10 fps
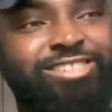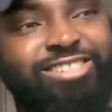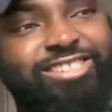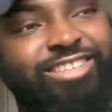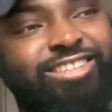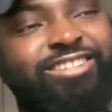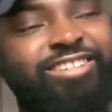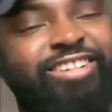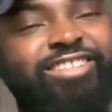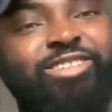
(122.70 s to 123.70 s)
see
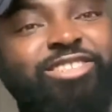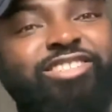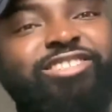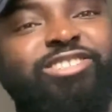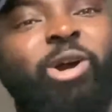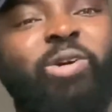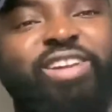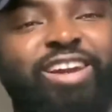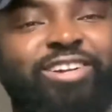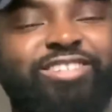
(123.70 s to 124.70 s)
such a young
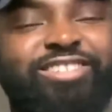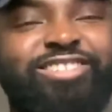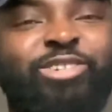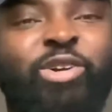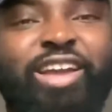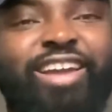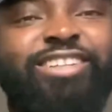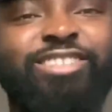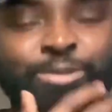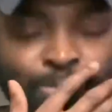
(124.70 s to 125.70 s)
girl, such a young age,